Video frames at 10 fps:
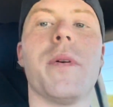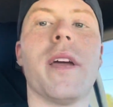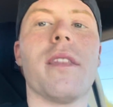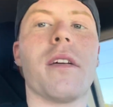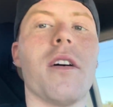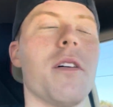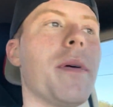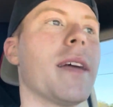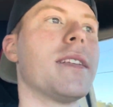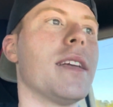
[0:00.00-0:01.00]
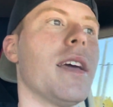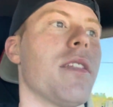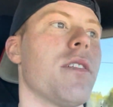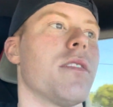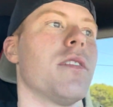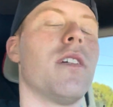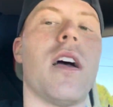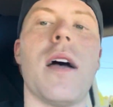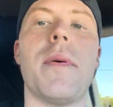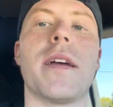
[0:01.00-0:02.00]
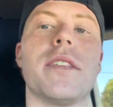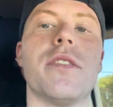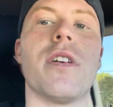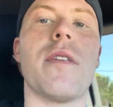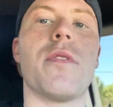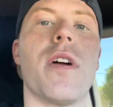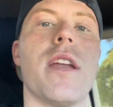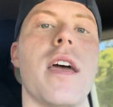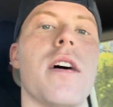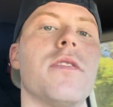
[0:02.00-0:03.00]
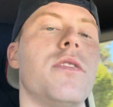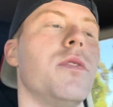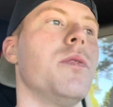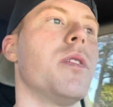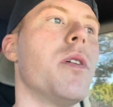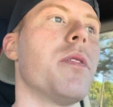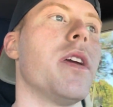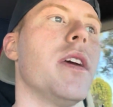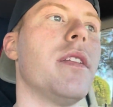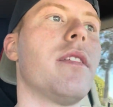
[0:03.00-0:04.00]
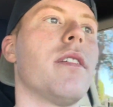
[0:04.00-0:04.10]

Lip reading: got the car back together. I'm actually driving right now to go get